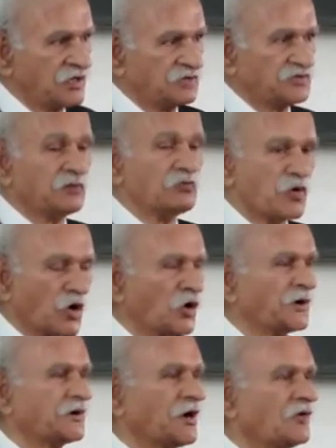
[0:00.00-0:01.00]
The
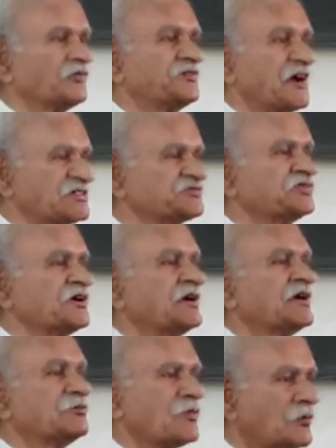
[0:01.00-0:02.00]
mode of transfer
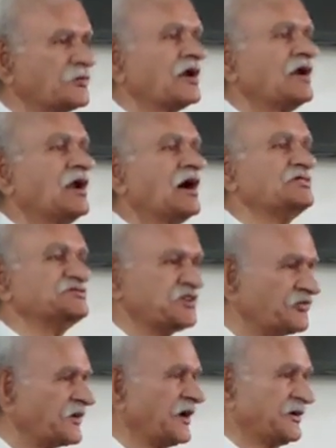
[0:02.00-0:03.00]
under Muhammadan law is
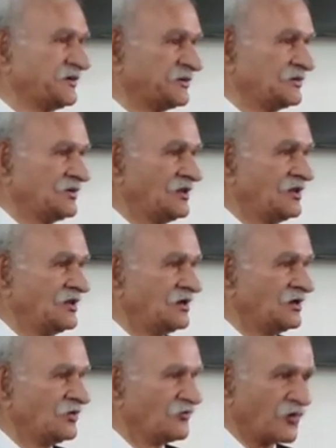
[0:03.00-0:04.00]
different
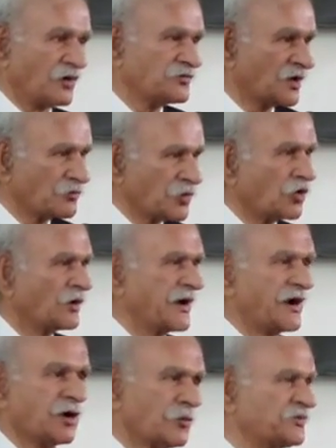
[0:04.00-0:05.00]
from the mode
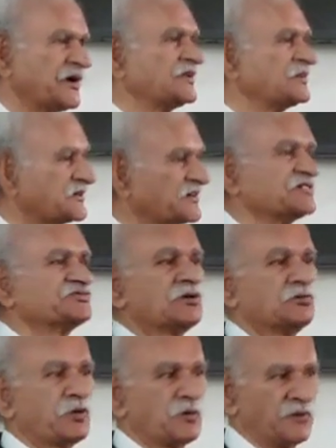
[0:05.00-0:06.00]
adopted in the transfer
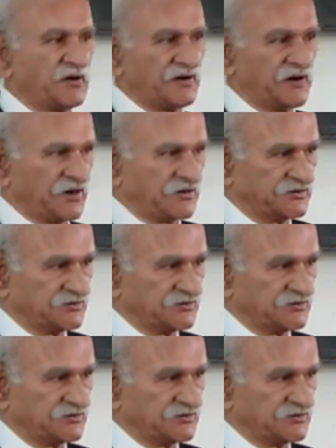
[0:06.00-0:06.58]
of property act.